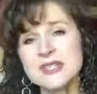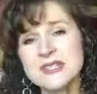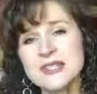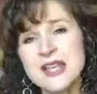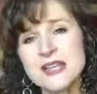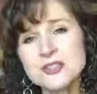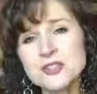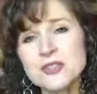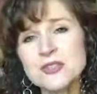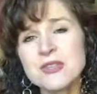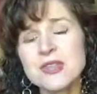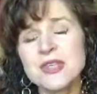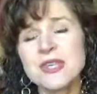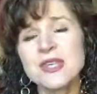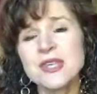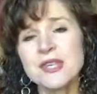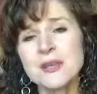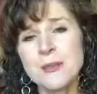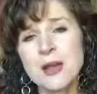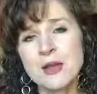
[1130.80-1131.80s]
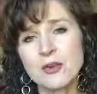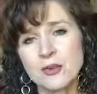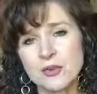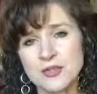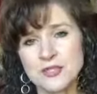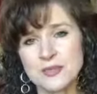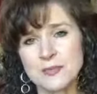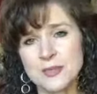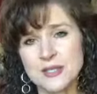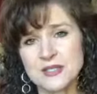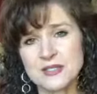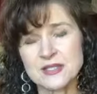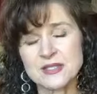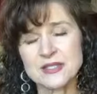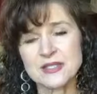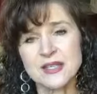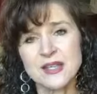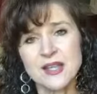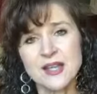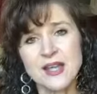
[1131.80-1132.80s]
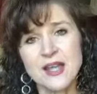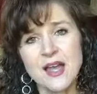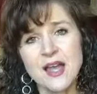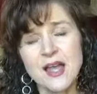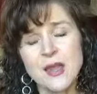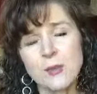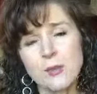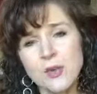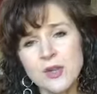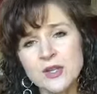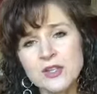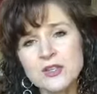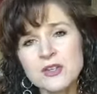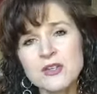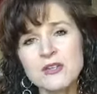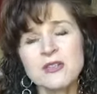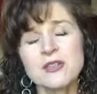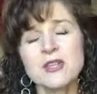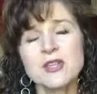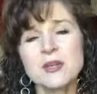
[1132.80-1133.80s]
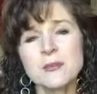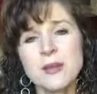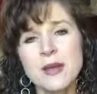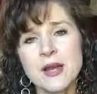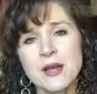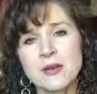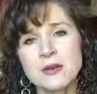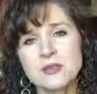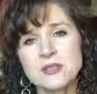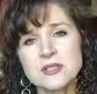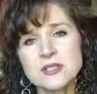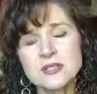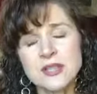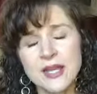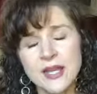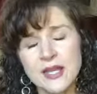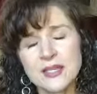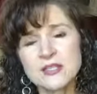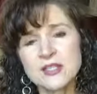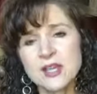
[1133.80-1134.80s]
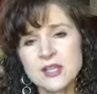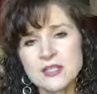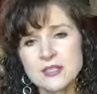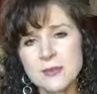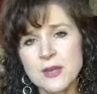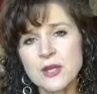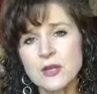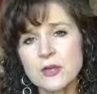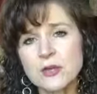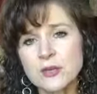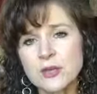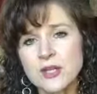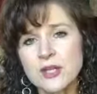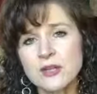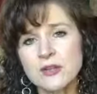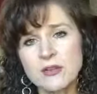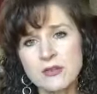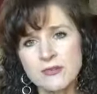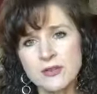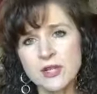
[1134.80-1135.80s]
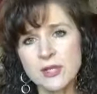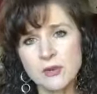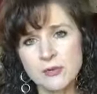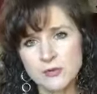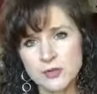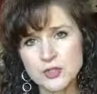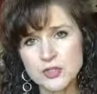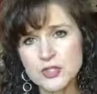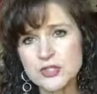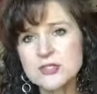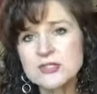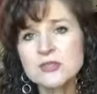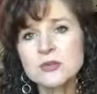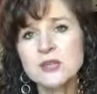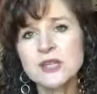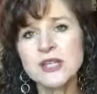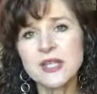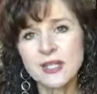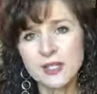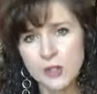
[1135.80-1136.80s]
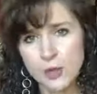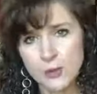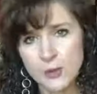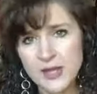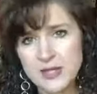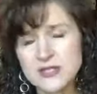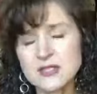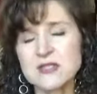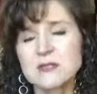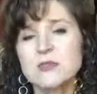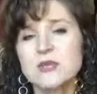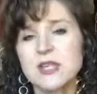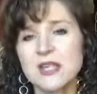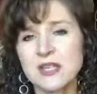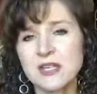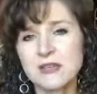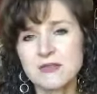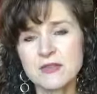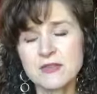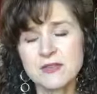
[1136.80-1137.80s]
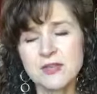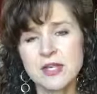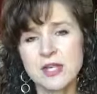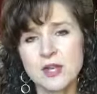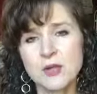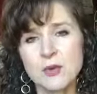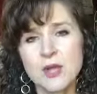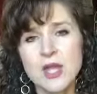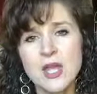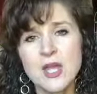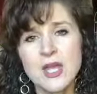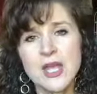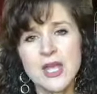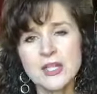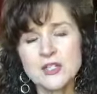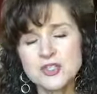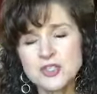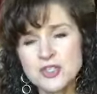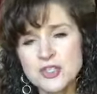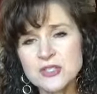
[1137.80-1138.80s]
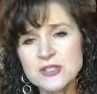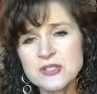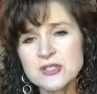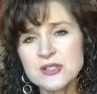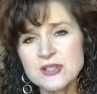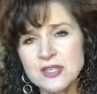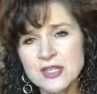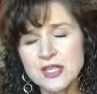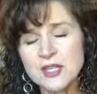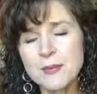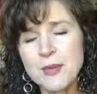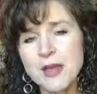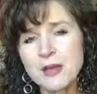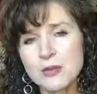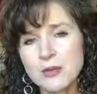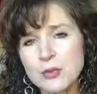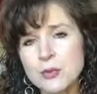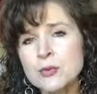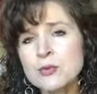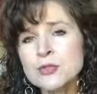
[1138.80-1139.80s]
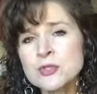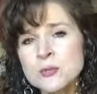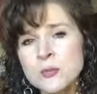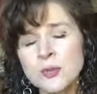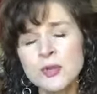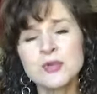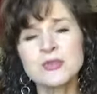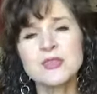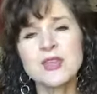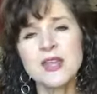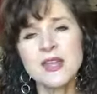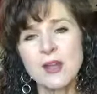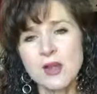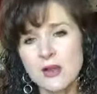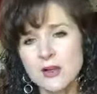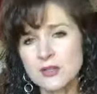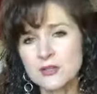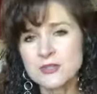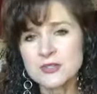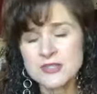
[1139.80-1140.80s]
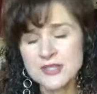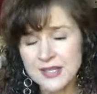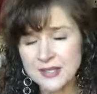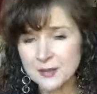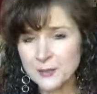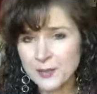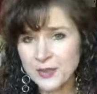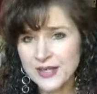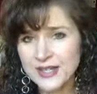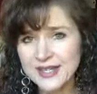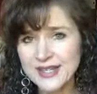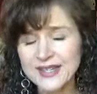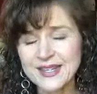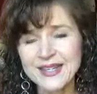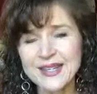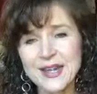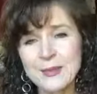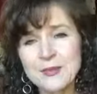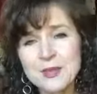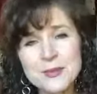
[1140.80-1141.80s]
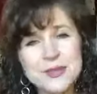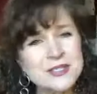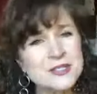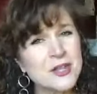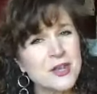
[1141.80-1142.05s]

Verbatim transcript: is as you're thinking about Christmas, I want you to think about, like I talked about earlier in the video, if you're just tuning in, go back to the beginning of the video, and just to think about whose birthday are you celebrating? And I'm gonna be